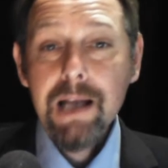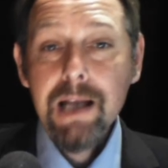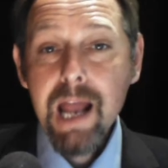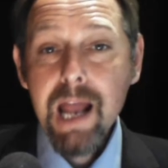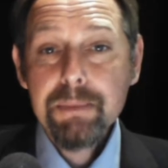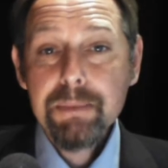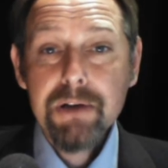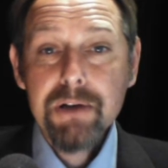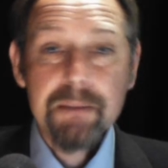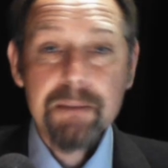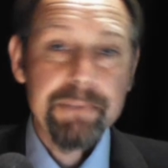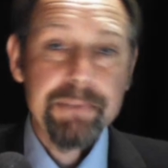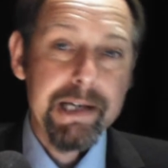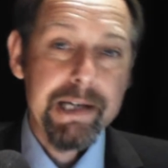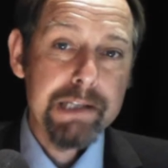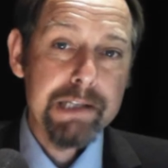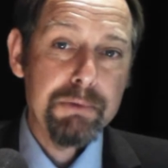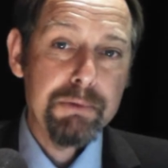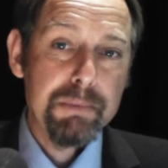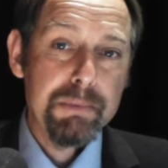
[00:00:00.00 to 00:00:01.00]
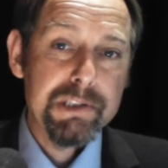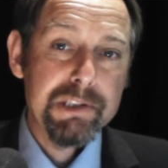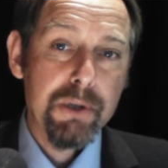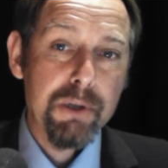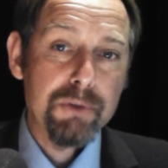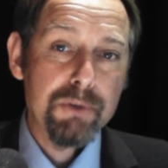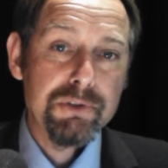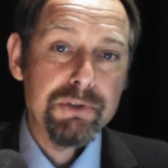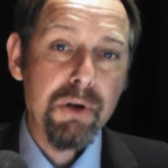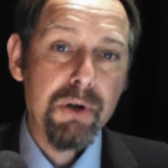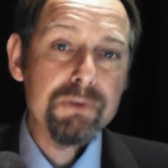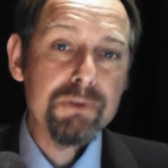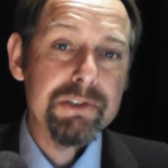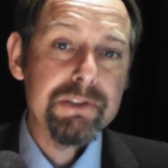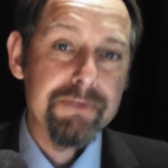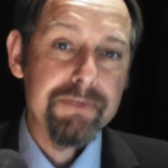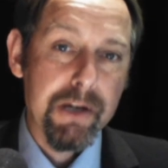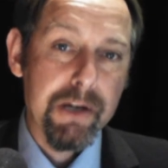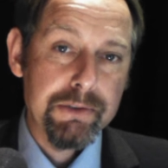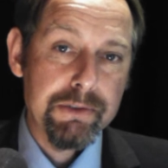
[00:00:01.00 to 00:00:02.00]
Labour MPs will be told
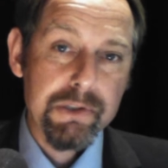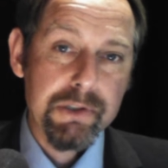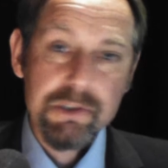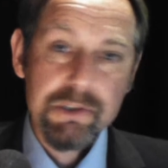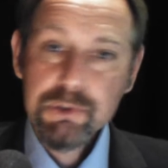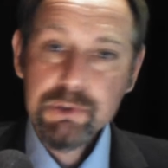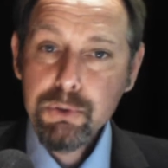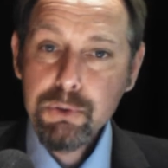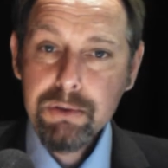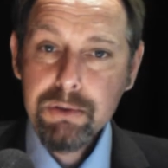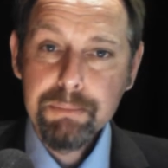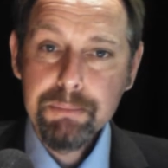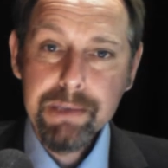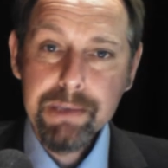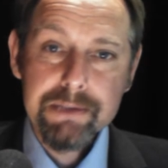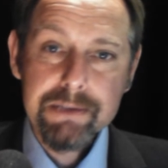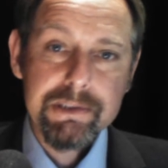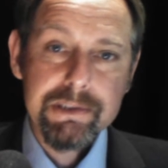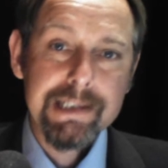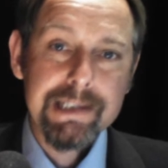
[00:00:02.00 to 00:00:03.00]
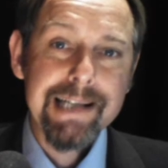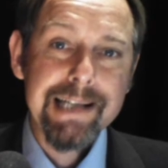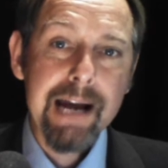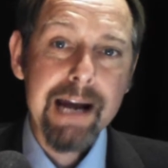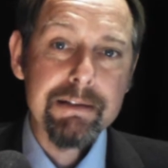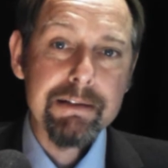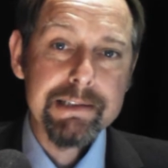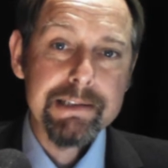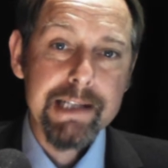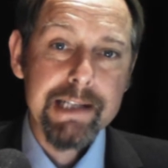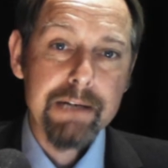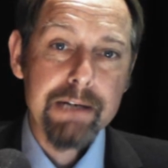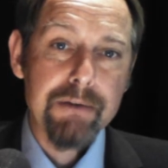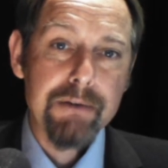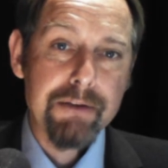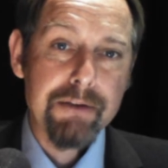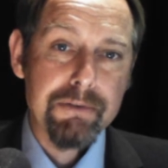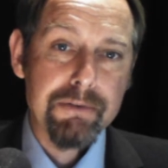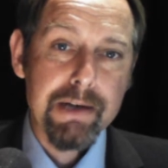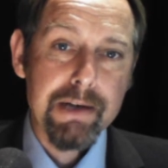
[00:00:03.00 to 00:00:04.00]
not to vote on a Tory bill to guarantee
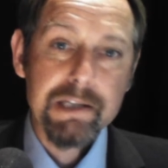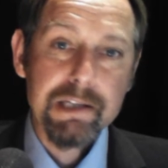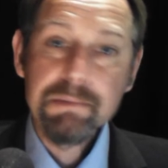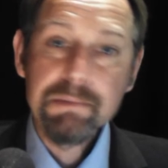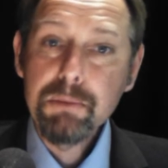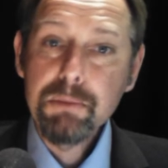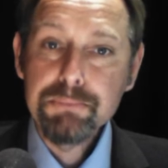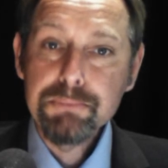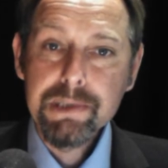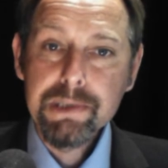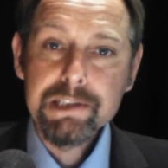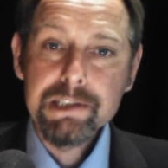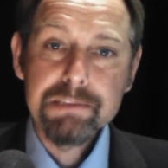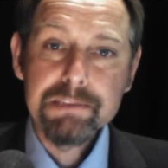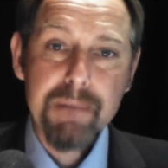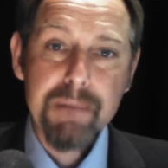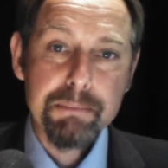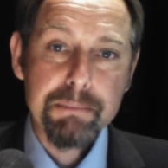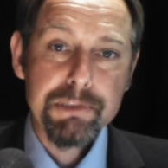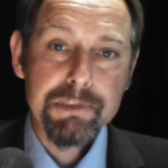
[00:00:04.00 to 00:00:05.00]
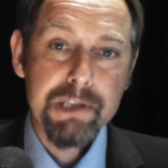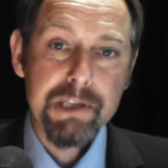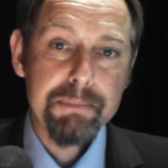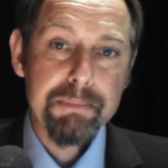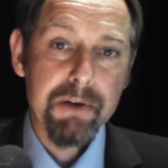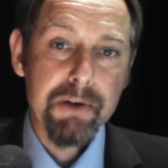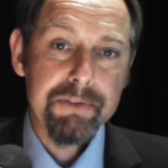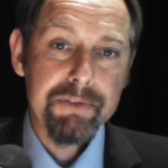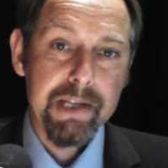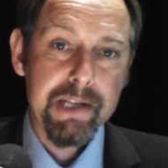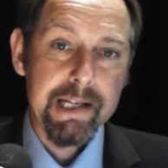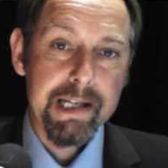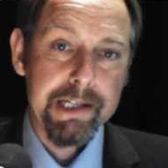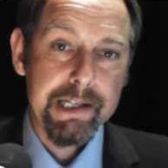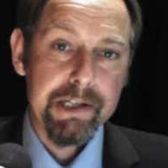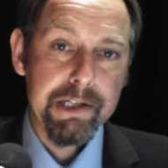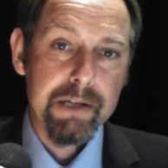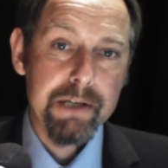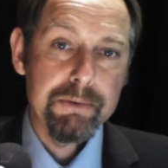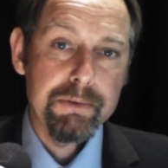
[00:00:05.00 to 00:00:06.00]
a referendum on Britain's membership of the
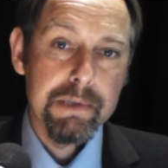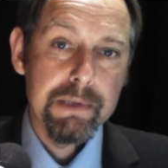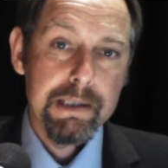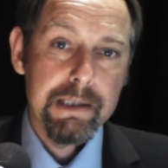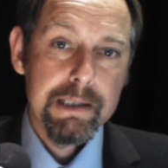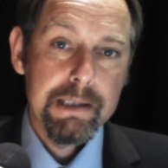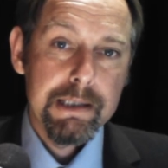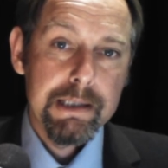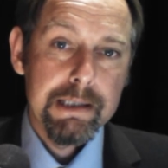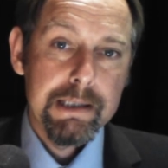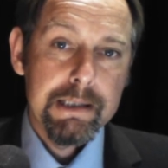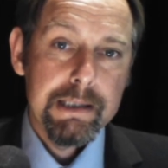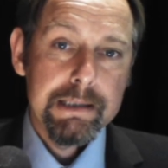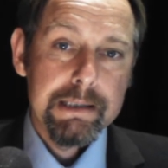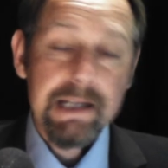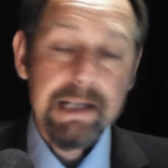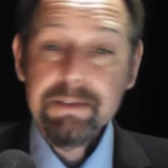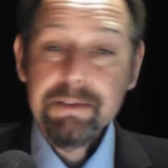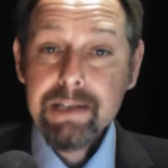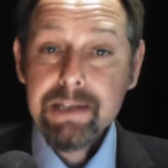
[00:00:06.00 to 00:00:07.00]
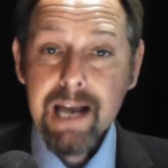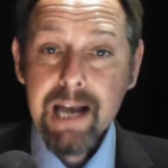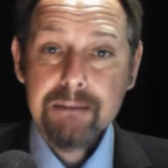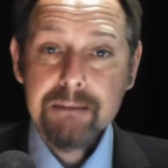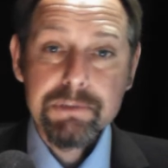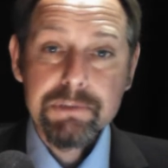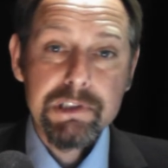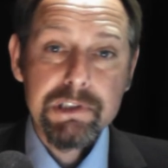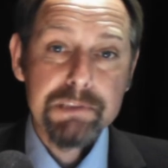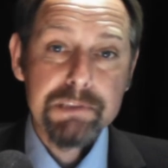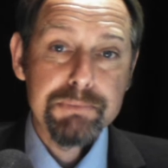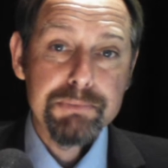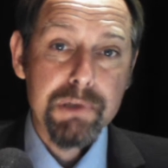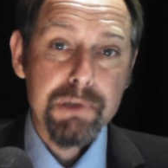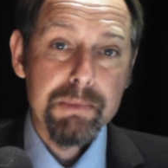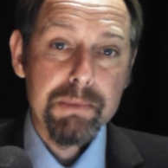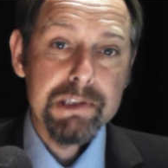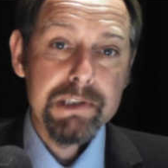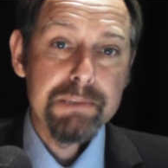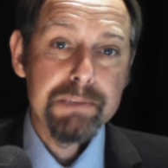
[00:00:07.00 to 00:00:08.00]
EU. David Cameron has
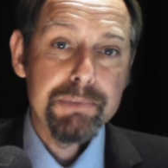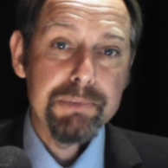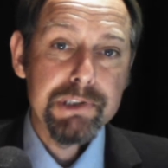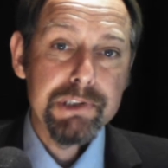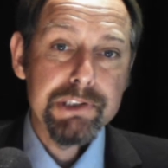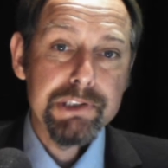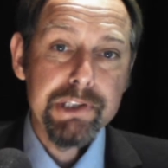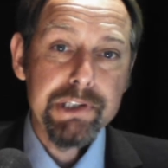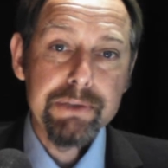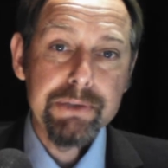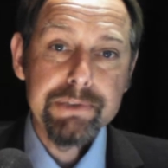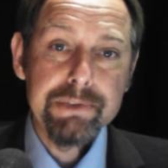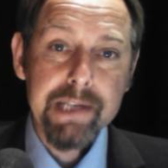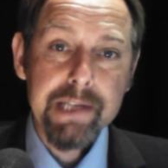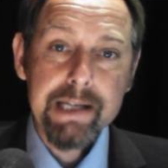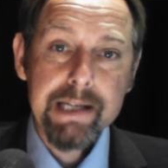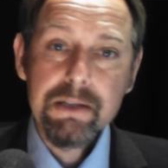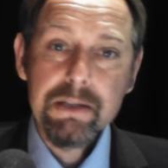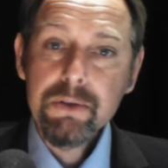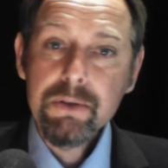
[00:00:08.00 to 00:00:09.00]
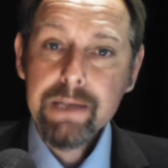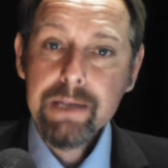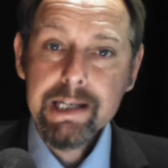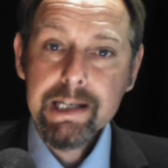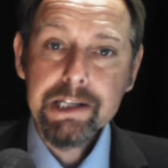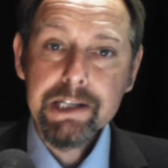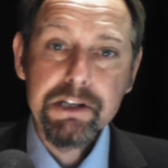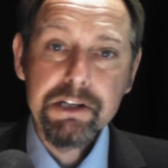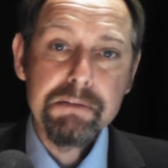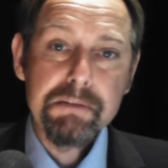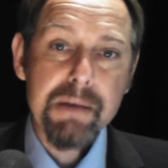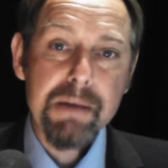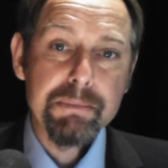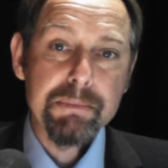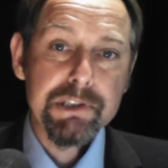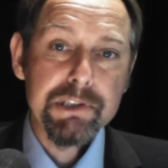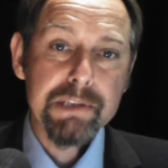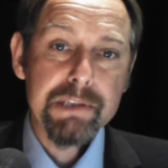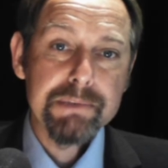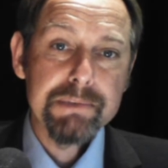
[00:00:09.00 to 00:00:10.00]
promised to put a new deal on EU
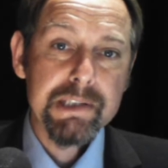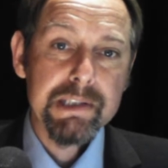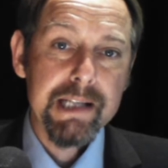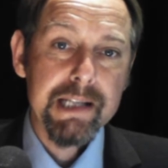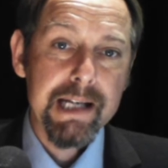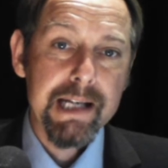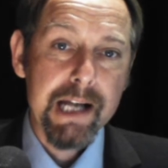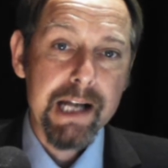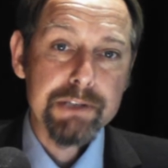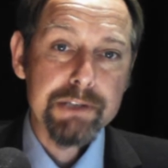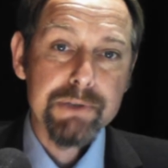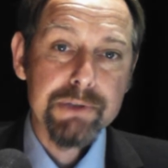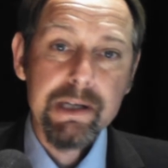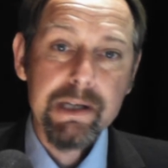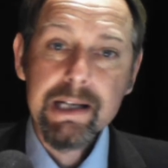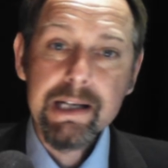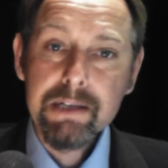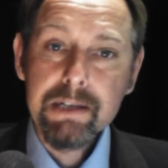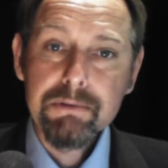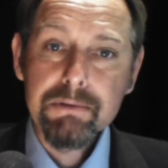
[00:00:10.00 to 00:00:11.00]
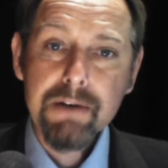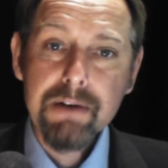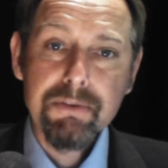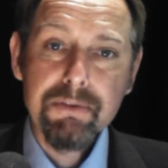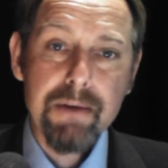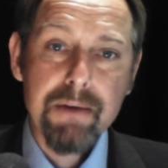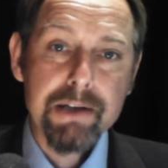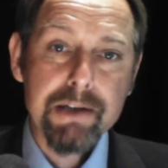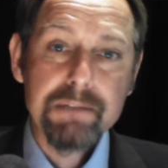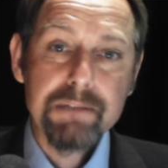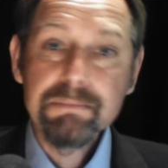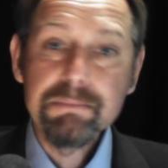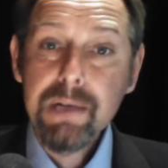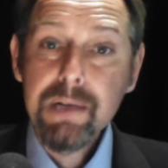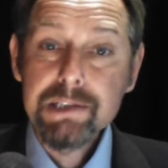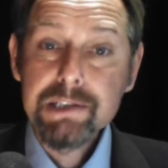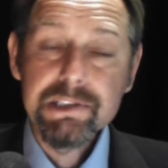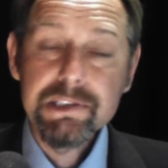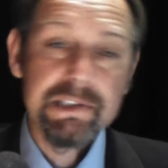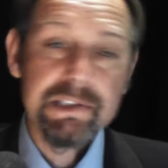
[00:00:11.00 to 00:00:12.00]
membership to the electorate in a referendum
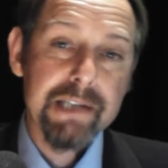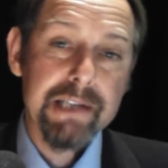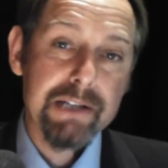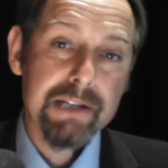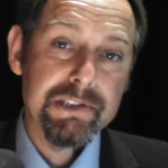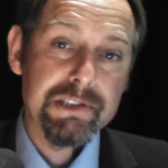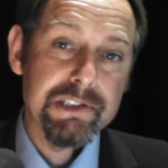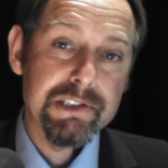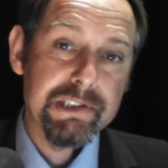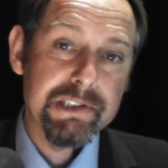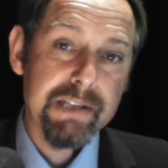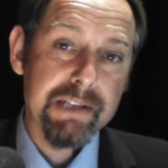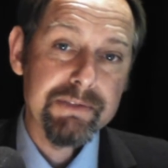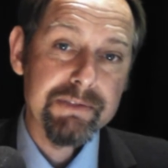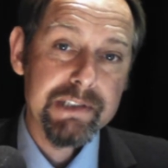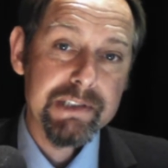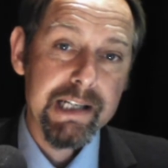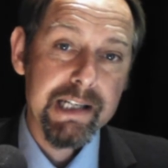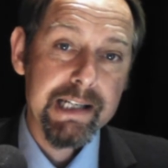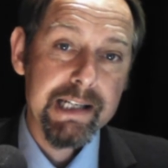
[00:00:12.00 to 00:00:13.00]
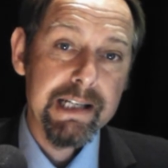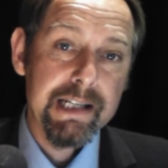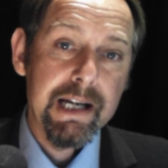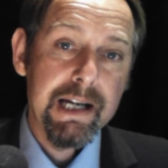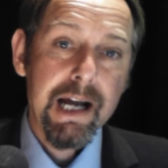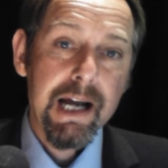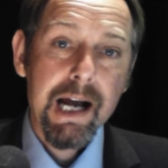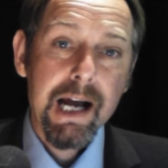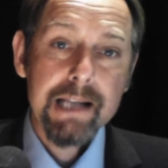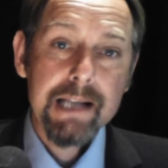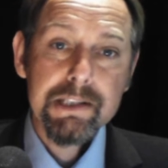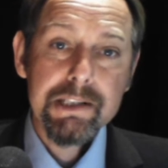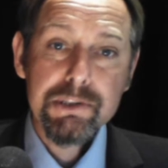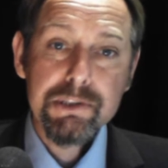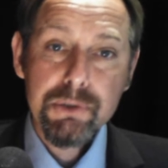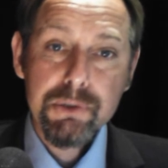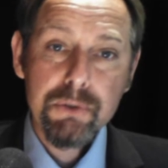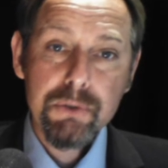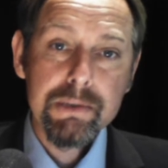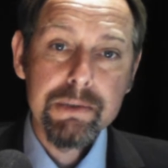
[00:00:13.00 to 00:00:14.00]
by 2017, and
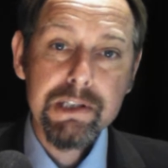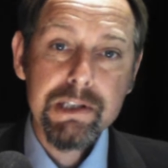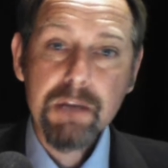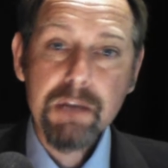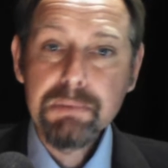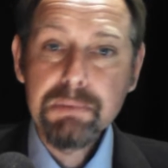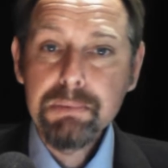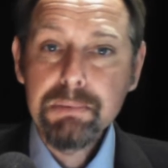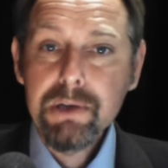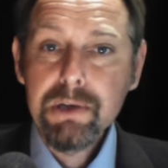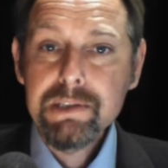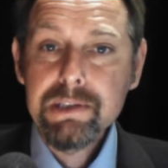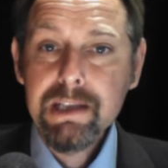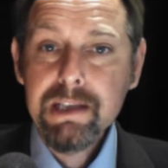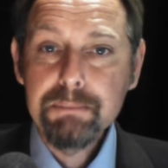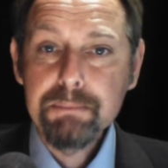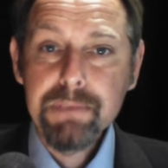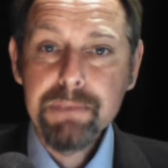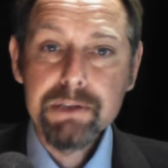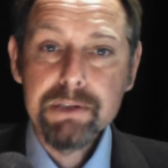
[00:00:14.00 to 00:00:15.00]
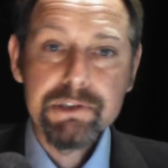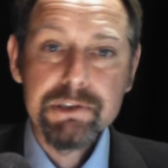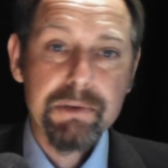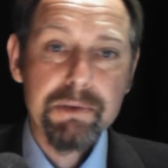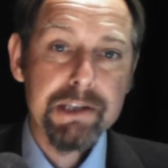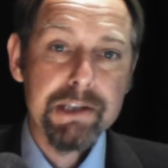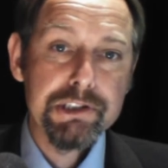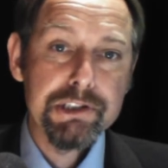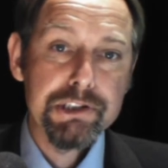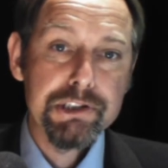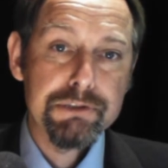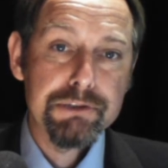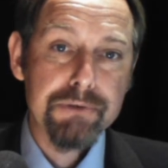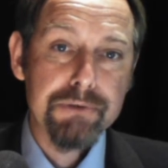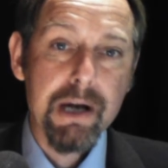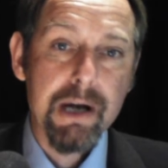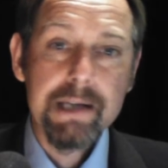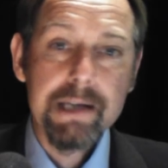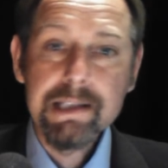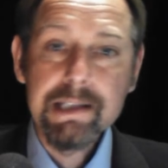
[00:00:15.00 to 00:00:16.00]
the Tories are proposing a bill to
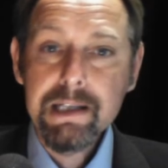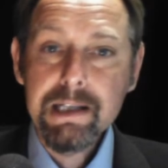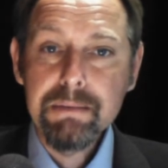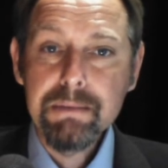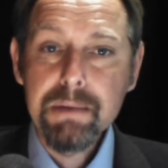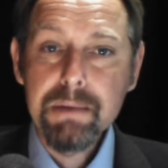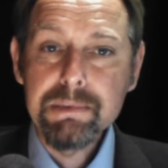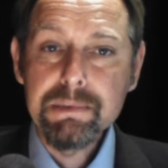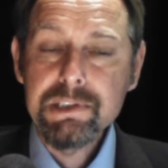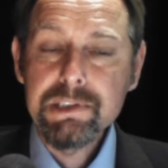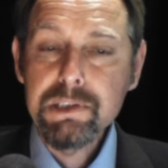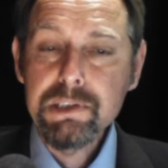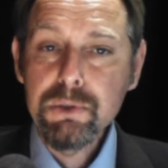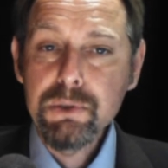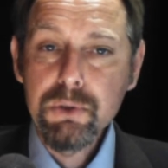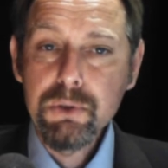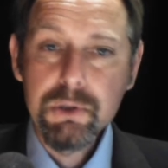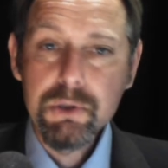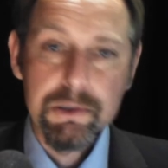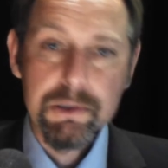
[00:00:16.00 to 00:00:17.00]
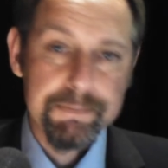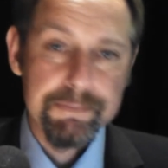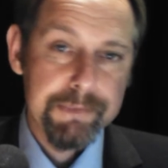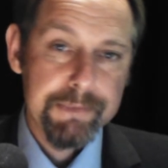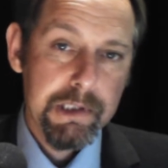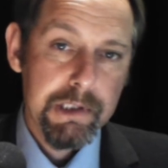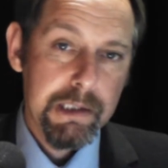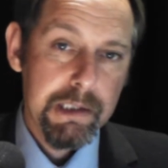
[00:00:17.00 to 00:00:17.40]
enshrine the commitment in law.